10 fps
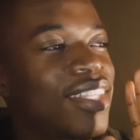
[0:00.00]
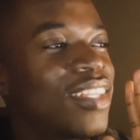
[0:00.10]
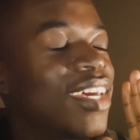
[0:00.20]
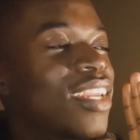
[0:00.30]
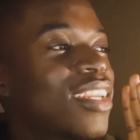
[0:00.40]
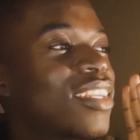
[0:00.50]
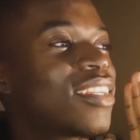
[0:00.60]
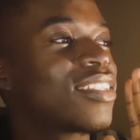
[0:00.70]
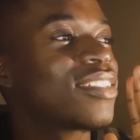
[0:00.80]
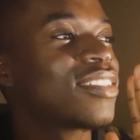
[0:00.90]
that
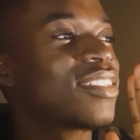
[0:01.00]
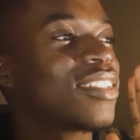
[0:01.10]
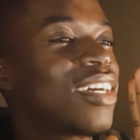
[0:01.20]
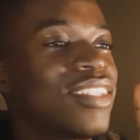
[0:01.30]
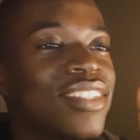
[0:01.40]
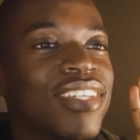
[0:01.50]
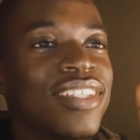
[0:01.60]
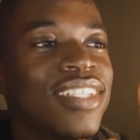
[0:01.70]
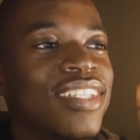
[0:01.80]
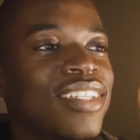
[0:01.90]
I
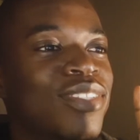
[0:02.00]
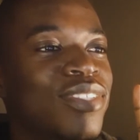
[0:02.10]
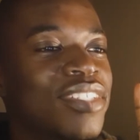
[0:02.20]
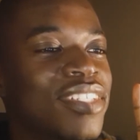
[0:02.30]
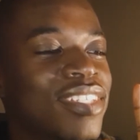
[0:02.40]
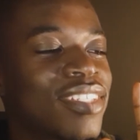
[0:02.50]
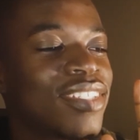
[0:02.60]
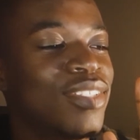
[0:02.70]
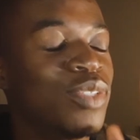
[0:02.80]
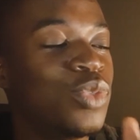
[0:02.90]
seriously need to just
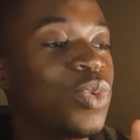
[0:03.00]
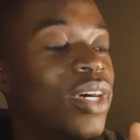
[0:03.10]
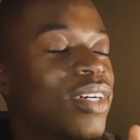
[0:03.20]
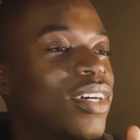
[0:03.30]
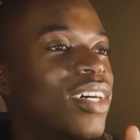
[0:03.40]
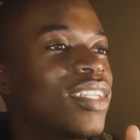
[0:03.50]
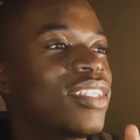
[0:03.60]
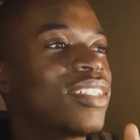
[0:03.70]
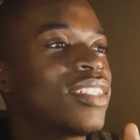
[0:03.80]
dwell on,